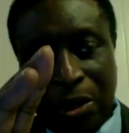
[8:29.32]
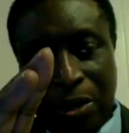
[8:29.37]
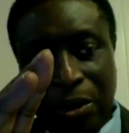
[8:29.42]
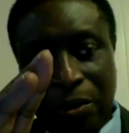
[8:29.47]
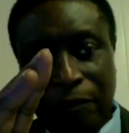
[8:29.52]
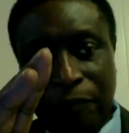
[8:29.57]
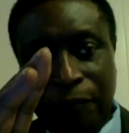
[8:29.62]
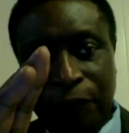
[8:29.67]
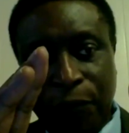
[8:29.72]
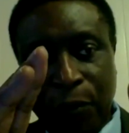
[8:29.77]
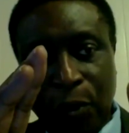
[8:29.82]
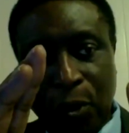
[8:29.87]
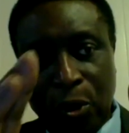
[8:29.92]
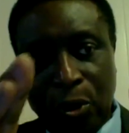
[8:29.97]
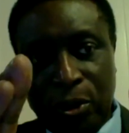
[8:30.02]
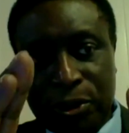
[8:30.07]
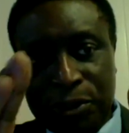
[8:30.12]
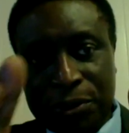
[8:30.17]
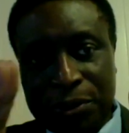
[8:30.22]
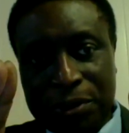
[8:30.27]

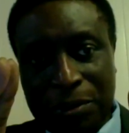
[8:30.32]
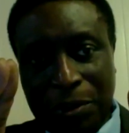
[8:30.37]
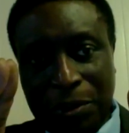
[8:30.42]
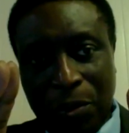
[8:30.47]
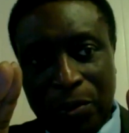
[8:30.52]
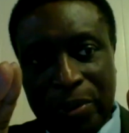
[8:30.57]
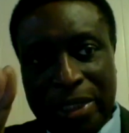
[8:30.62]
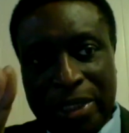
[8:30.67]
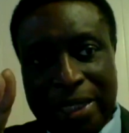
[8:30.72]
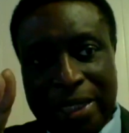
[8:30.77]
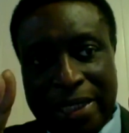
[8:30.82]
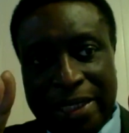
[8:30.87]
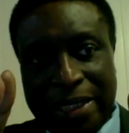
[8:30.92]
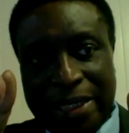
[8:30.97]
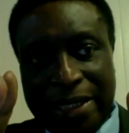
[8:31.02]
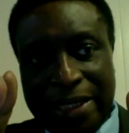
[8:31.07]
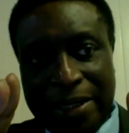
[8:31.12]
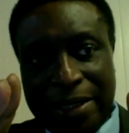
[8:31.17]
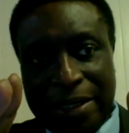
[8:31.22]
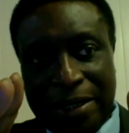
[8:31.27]
focus
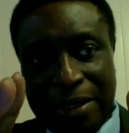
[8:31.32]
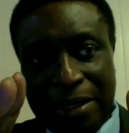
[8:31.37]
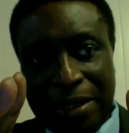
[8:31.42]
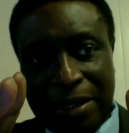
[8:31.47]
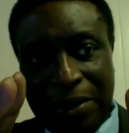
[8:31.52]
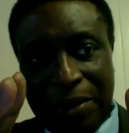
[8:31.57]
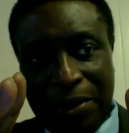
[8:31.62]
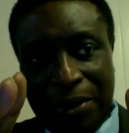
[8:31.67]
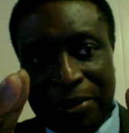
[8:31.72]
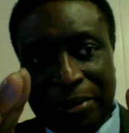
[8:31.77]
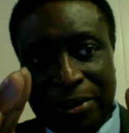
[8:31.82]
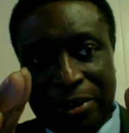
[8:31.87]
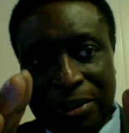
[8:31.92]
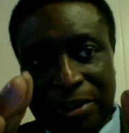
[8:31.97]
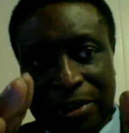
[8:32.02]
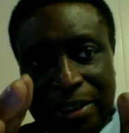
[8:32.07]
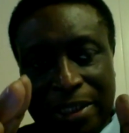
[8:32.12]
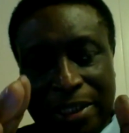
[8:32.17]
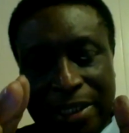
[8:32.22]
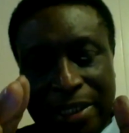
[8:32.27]
only on
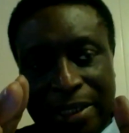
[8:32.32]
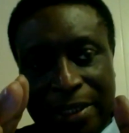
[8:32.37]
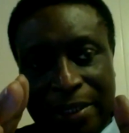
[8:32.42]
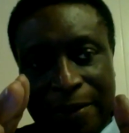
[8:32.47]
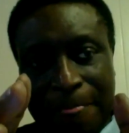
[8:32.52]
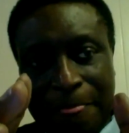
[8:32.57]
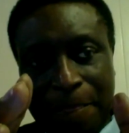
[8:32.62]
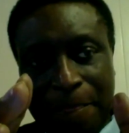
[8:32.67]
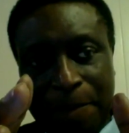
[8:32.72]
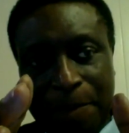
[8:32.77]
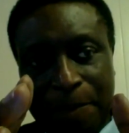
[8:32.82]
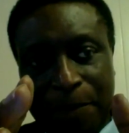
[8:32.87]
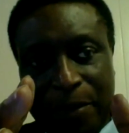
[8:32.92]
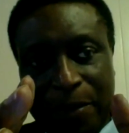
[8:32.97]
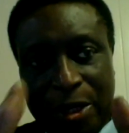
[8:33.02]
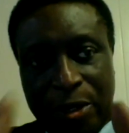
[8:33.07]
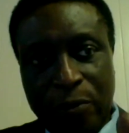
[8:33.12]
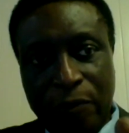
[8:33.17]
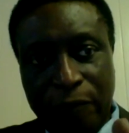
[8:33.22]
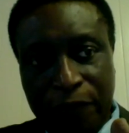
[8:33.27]

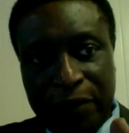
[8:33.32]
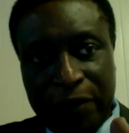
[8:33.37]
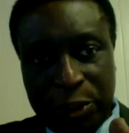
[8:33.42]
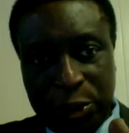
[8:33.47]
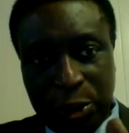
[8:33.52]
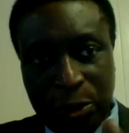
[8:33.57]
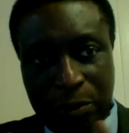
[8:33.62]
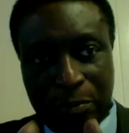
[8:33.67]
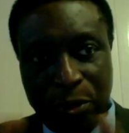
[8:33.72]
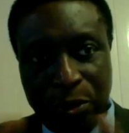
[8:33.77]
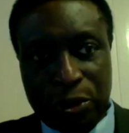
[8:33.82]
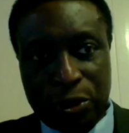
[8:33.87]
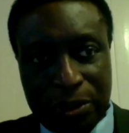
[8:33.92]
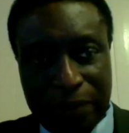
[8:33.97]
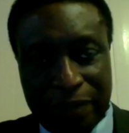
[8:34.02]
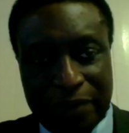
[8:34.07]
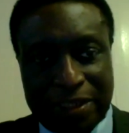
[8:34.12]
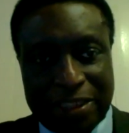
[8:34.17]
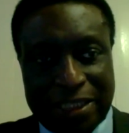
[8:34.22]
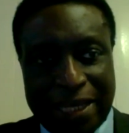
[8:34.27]
innovation. Most
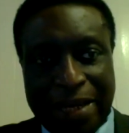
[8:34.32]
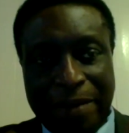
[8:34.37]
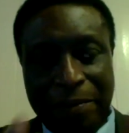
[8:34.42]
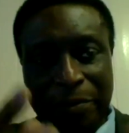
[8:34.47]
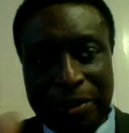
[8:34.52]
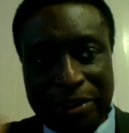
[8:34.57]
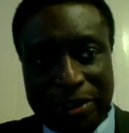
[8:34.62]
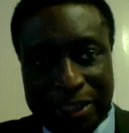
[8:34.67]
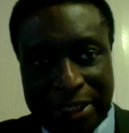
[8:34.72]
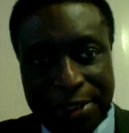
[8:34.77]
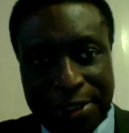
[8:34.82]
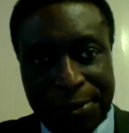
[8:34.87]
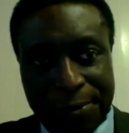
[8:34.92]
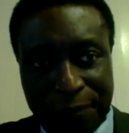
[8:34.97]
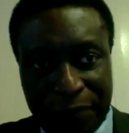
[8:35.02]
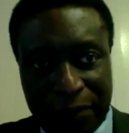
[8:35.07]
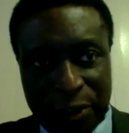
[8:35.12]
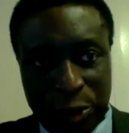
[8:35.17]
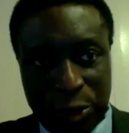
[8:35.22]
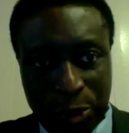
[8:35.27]
of the time we say
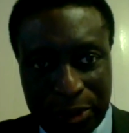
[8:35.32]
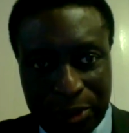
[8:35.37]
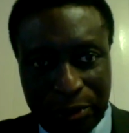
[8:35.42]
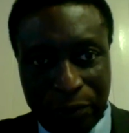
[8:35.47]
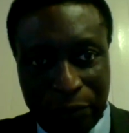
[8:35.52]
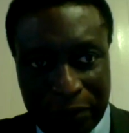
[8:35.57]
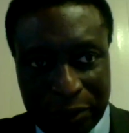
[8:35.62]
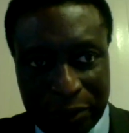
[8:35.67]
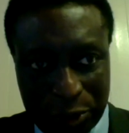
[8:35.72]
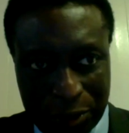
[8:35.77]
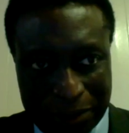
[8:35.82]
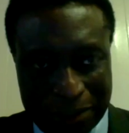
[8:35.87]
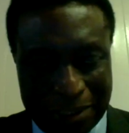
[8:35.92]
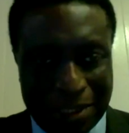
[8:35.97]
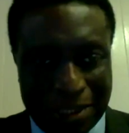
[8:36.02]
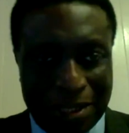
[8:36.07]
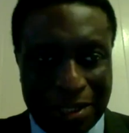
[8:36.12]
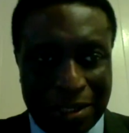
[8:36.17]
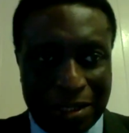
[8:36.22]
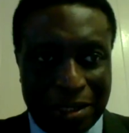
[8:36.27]
innovation.
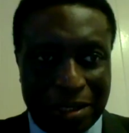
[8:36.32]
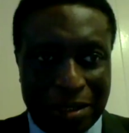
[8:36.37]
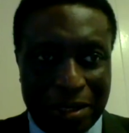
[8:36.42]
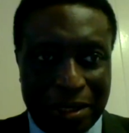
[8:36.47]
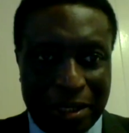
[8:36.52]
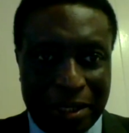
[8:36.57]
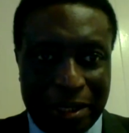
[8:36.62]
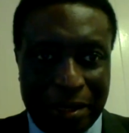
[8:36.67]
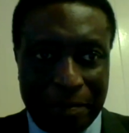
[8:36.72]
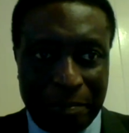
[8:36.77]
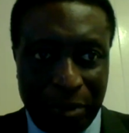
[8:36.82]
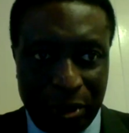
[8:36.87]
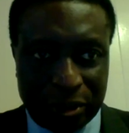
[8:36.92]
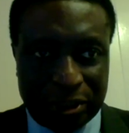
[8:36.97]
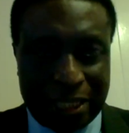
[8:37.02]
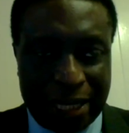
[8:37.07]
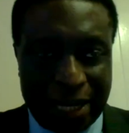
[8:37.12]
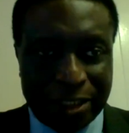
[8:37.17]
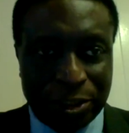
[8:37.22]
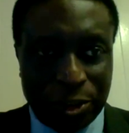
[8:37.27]
But
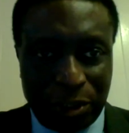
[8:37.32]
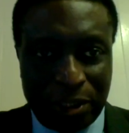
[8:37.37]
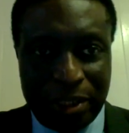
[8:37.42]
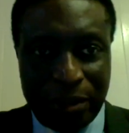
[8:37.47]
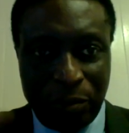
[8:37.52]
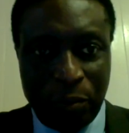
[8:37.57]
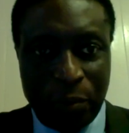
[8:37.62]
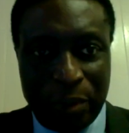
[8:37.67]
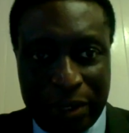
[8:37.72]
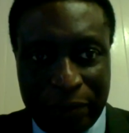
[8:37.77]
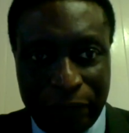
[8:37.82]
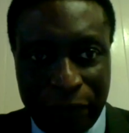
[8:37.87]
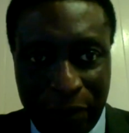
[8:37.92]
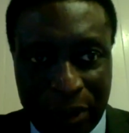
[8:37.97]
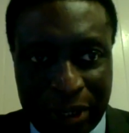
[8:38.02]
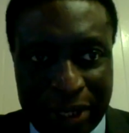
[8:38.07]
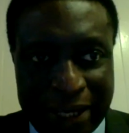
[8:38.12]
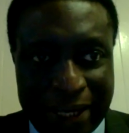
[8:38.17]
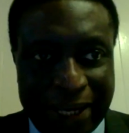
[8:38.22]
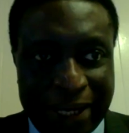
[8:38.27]
actually we
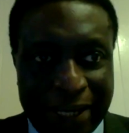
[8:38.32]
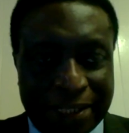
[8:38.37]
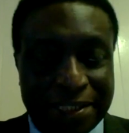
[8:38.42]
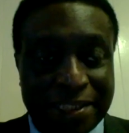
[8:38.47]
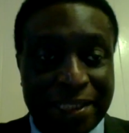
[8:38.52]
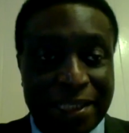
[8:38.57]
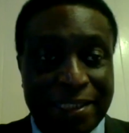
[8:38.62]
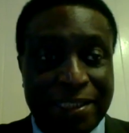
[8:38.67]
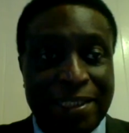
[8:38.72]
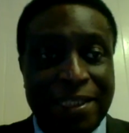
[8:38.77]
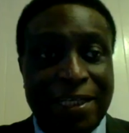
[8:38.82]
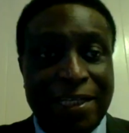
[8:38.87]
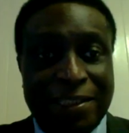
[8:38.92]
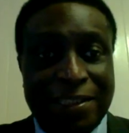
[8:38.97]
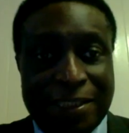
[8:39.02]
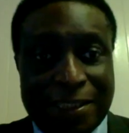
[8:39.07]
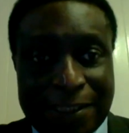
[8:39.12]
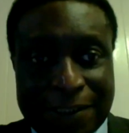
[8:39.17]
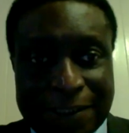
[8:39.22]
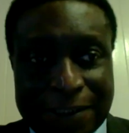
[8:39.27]
forget that
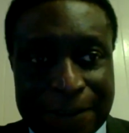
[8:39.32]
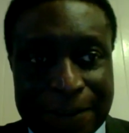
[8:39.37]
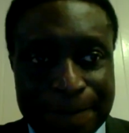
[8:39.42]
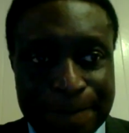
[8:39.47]
it is